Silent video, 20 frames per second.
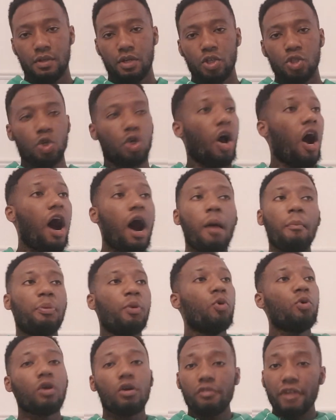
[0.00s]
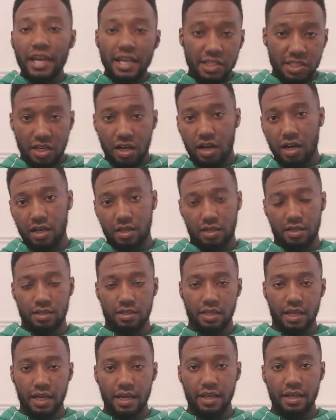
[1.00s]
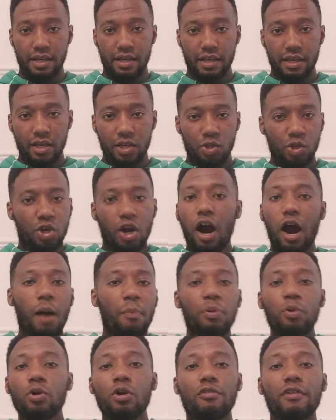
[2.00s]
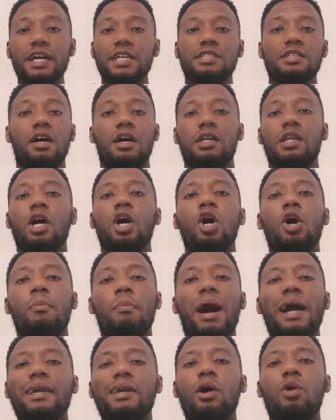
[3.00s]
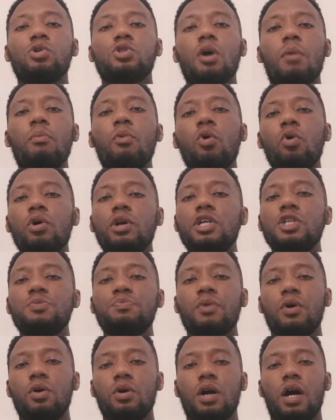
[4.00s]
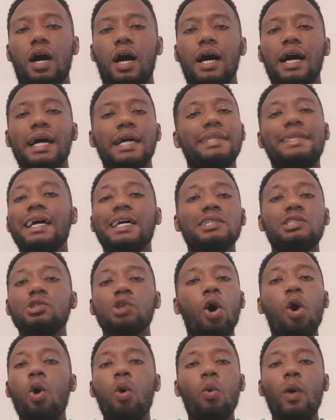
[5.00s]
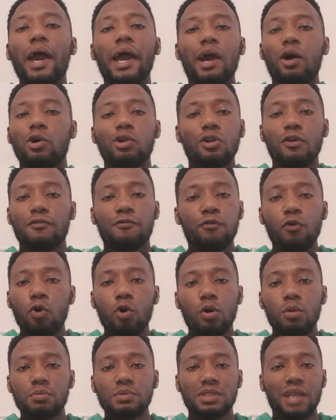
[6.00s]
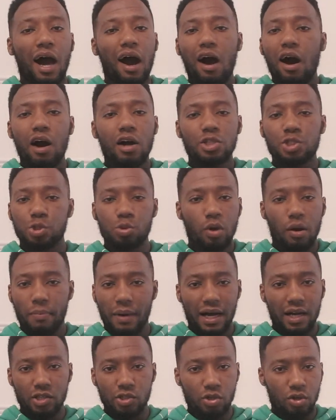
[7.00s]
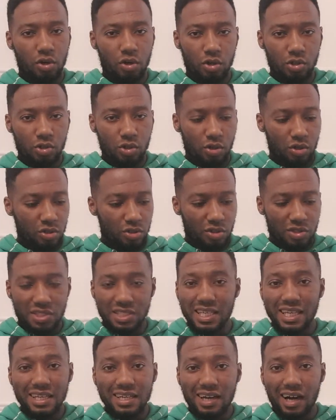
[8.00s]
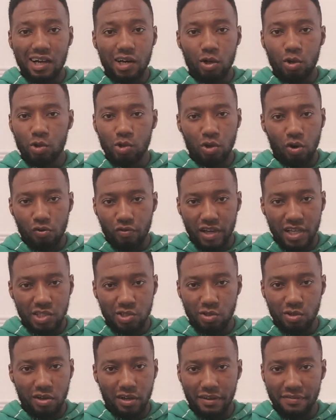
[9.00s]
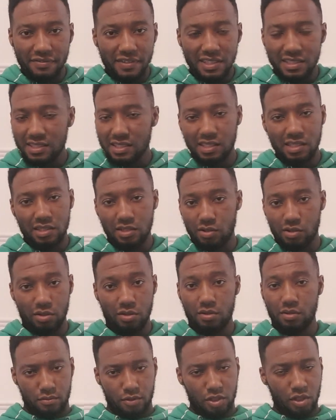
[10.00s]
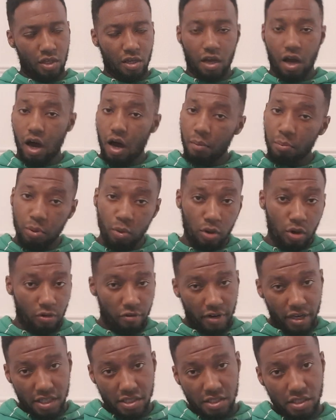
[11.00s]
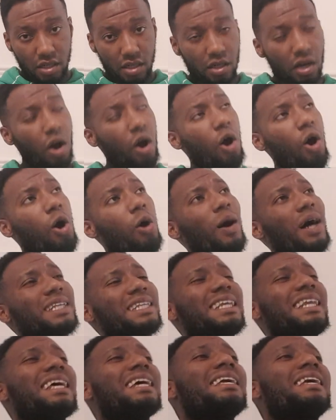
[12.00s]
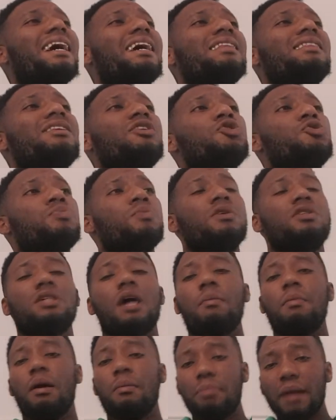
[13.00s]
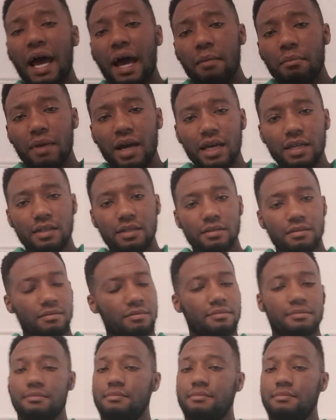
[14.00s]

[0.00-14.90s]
You can't pull the race card, yeah? You can't pull the race card. My girl's a mortgage broker. There's nowhere on the forms that asks you about your skin colour or your race or your ethnicity, you know? So you can't pull the race card. Oh, I didn't get this because I'm a black man.